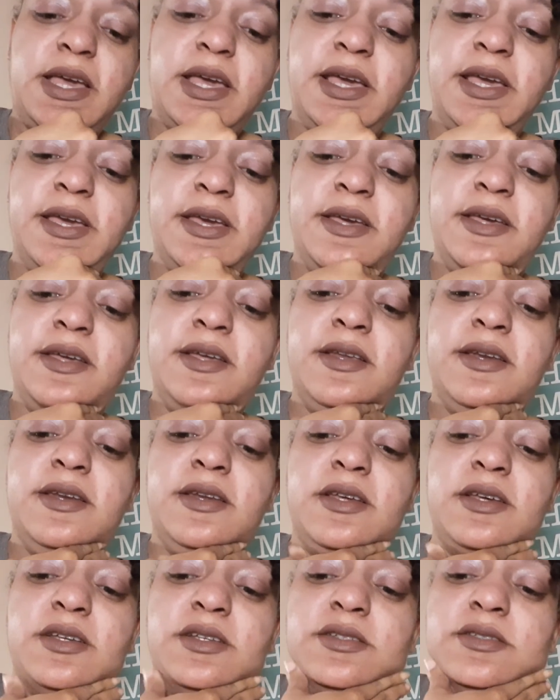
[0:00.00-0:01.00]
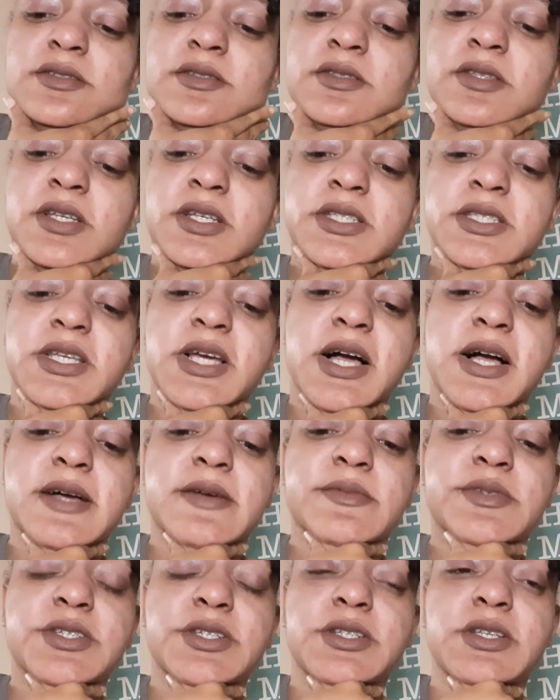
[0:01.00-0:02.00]
And this
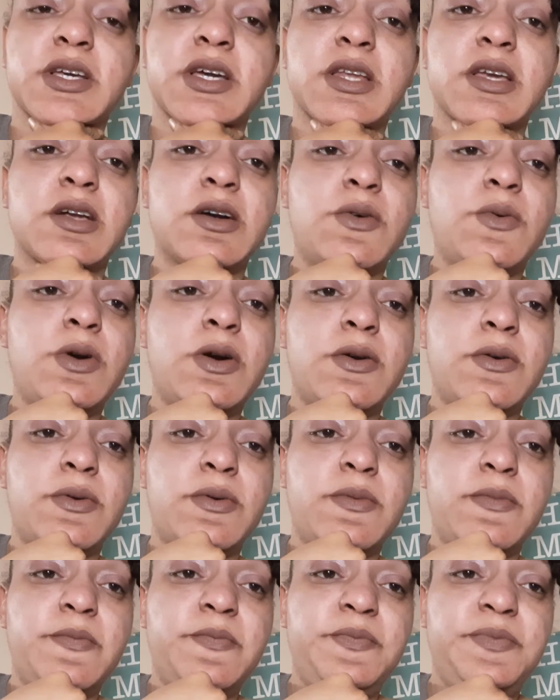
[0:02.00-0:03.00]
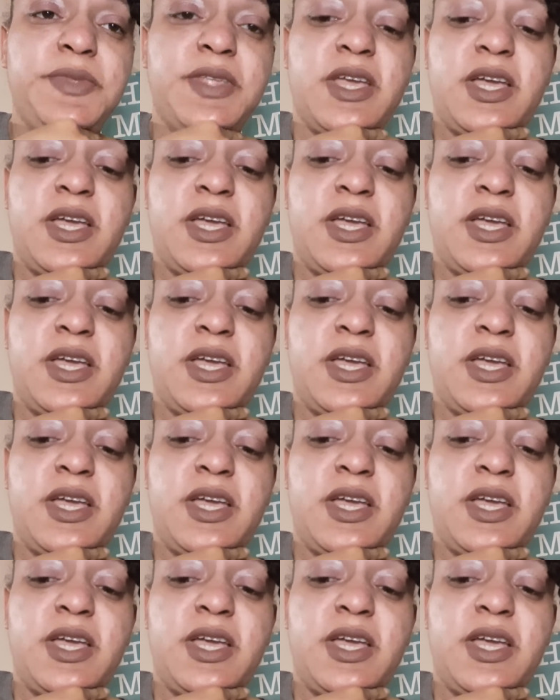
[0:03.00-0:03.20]
time she's going to go home.